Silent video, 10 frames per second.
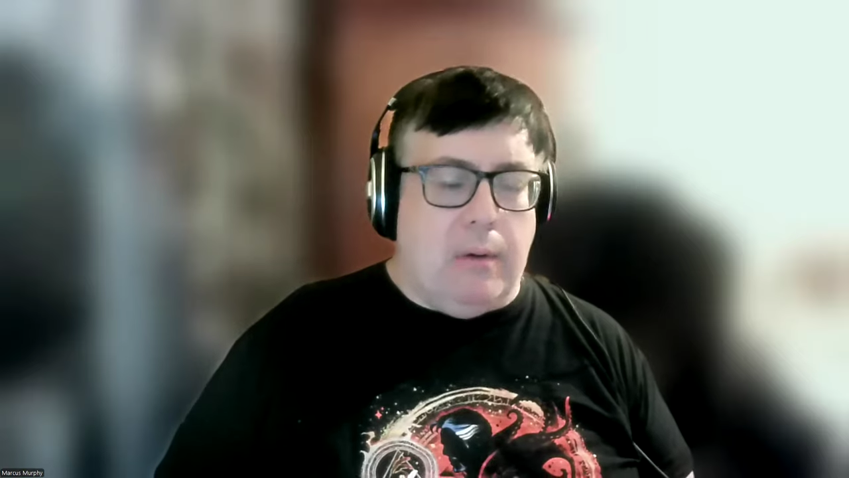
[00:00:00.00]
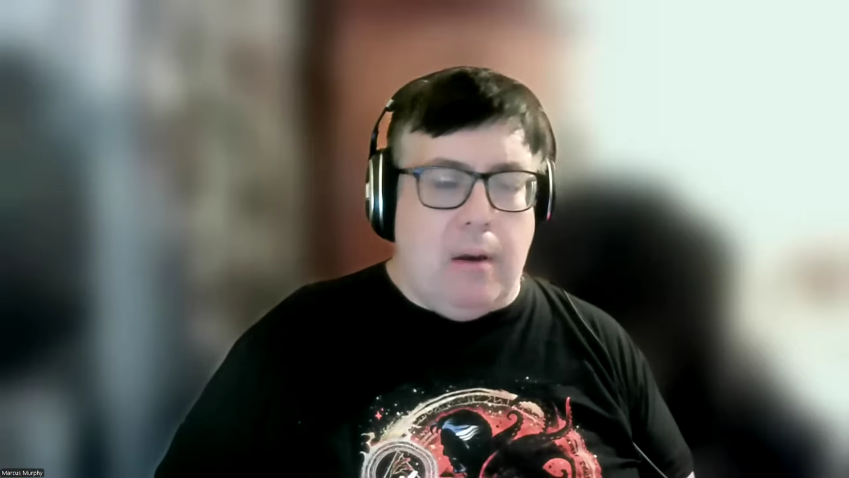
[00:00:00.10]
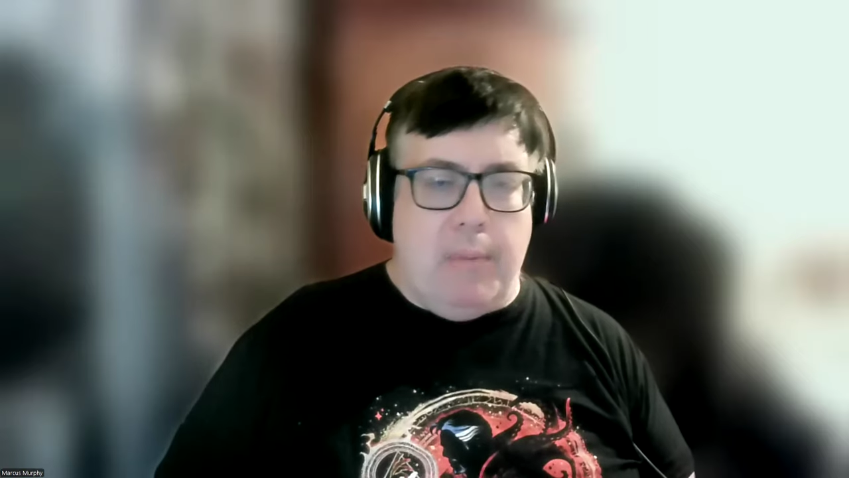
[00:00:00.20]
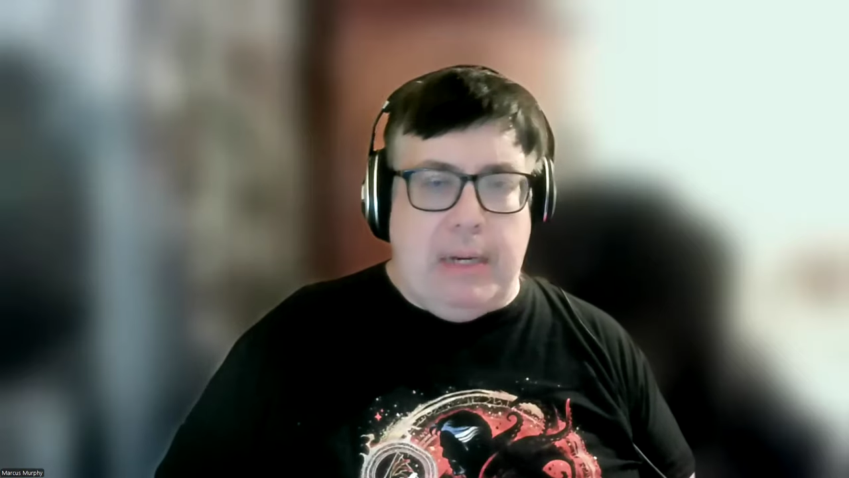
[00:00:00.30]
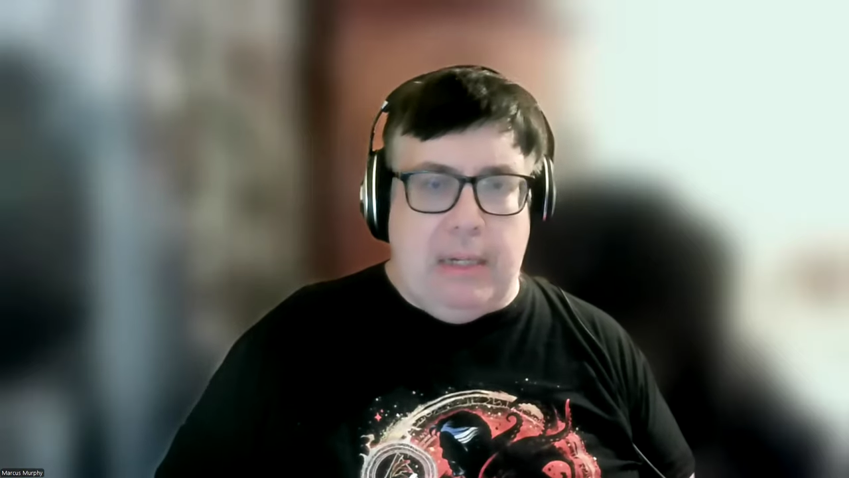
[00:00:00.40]

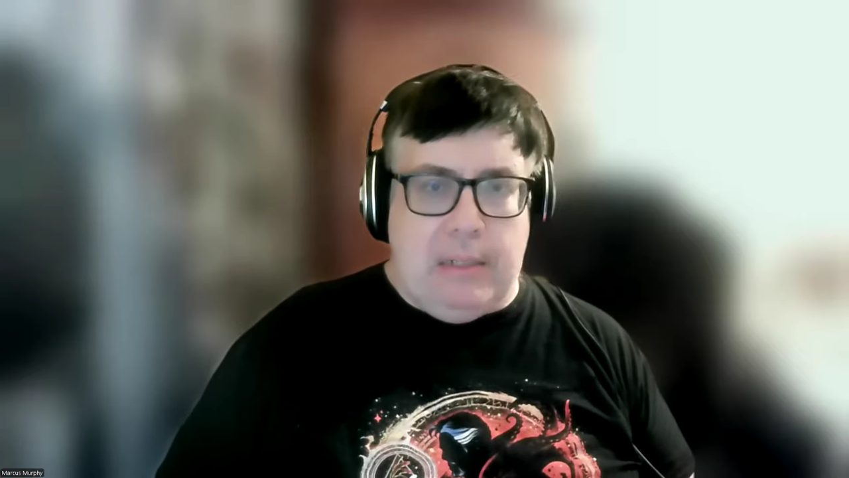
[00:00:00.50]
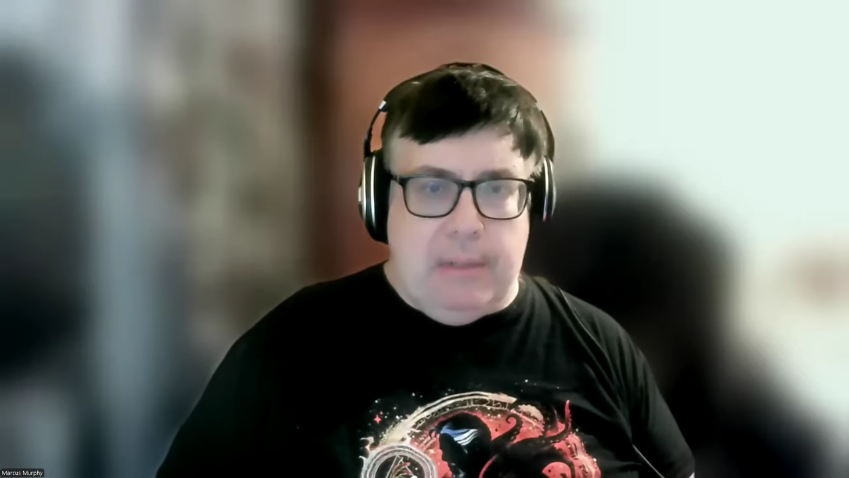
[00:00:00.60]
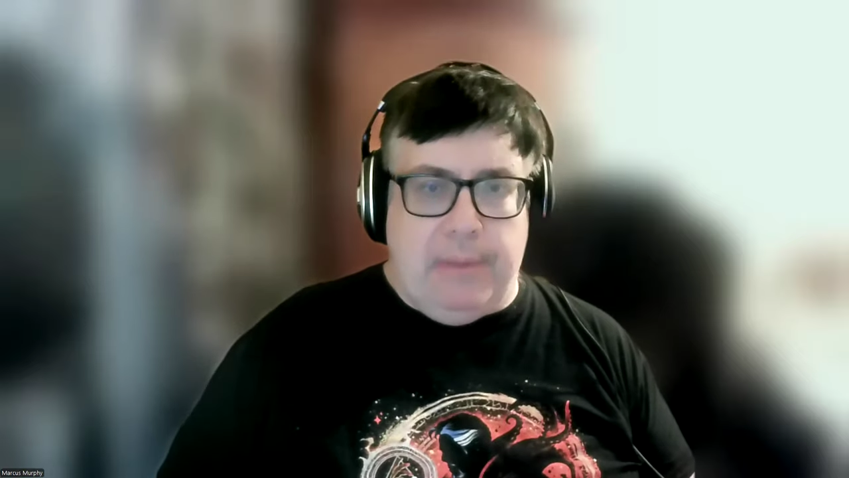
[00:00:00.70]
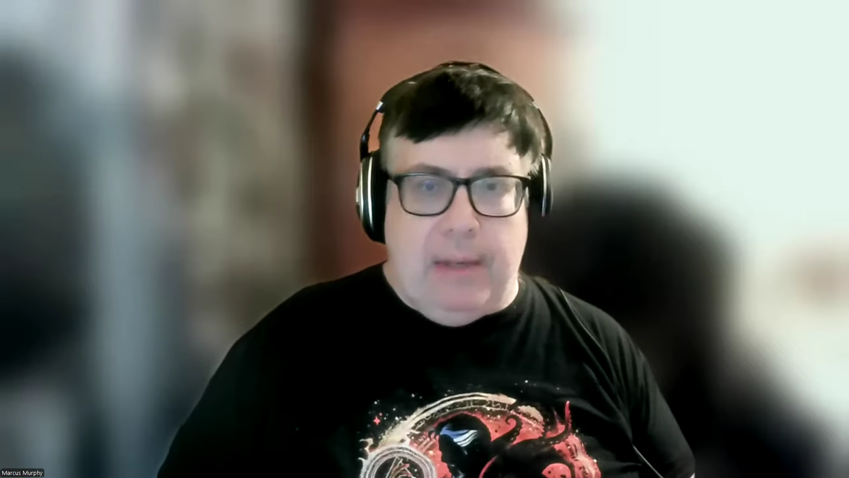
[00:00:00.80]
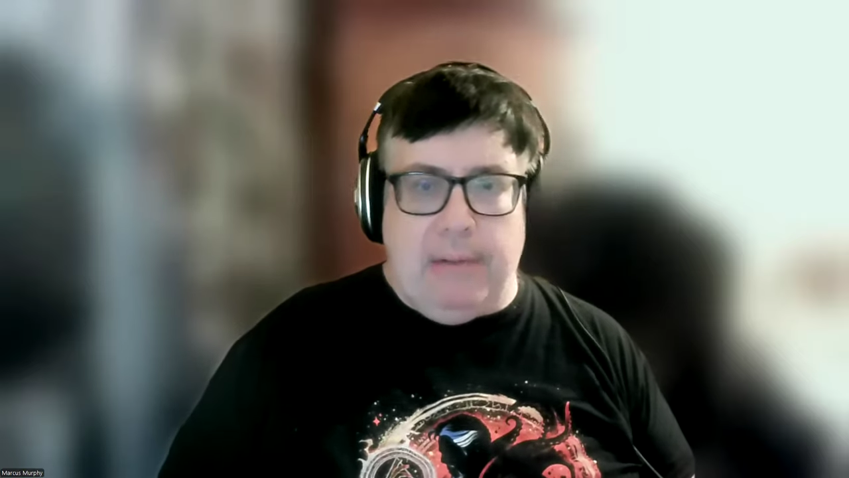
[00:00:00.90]
commented
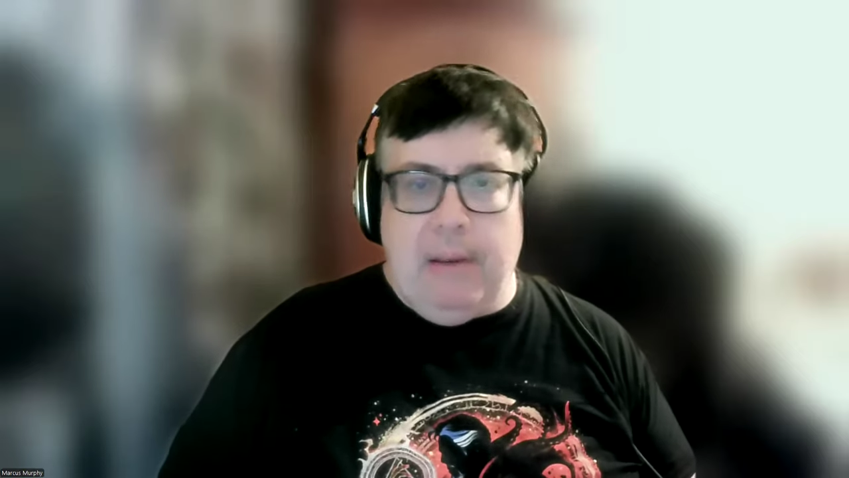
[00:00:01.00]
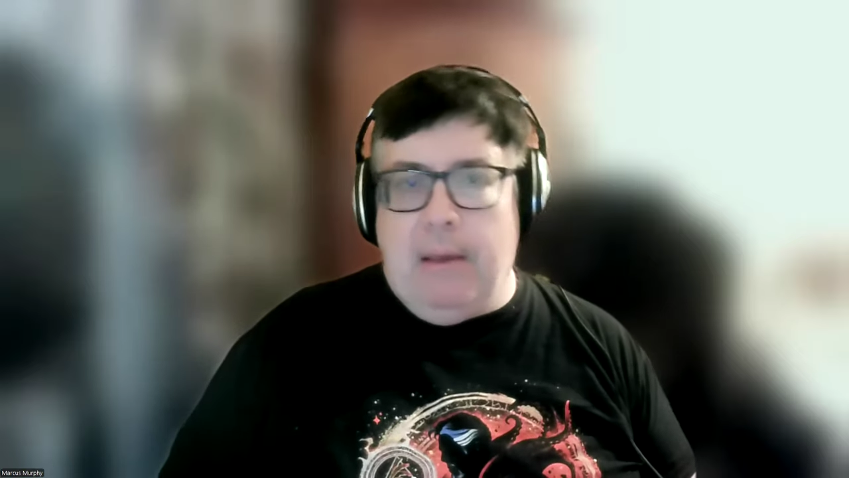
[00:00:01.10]
that